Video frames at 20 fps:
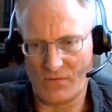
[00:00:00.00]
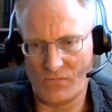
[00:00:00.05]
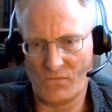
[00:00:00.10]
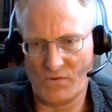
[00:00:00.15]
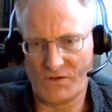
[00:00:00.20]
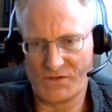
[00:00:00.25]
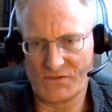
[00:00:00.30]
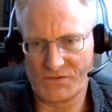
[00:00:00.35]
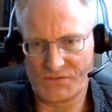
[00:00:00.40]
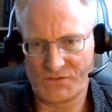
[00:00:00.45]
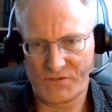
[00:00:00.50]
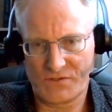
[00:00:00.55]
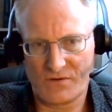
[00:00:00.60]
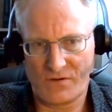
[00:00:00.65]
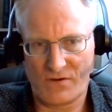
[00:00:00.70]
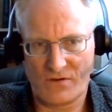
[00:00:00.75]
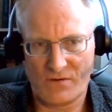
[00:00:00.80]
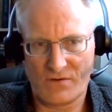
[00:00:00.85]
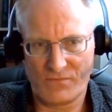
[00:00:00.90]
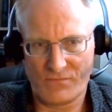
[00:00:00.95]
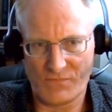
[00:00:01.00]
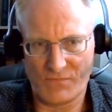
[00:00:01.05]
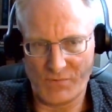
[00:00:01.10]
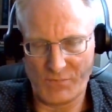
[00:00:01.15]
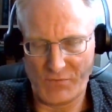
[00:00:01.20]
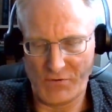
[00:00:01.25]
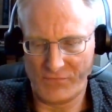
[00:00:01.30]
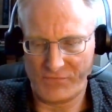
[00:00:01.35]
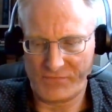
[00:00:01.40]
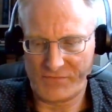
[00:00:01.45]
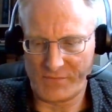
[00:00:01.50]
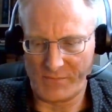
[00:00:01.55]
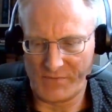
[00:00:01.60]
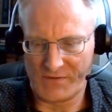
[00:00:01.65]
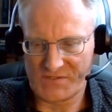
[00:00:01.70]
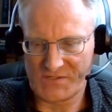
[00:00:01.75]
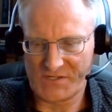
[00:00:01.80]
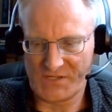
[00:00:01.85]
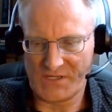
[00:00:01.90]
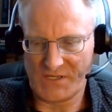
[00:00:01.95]
was removed from the
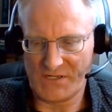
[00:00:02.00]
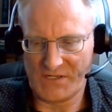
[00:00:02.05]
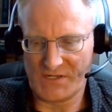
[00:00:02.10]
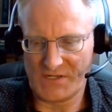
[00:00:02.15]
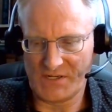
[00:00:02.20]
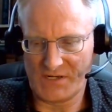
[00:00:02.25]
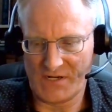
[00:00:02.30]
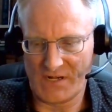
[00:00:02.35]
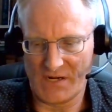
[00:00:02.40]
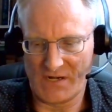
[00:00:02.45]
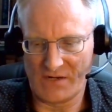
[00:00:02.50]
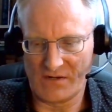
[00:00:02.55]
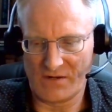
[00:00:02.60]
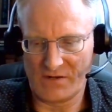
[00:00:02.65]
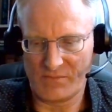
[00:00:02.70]
scene, and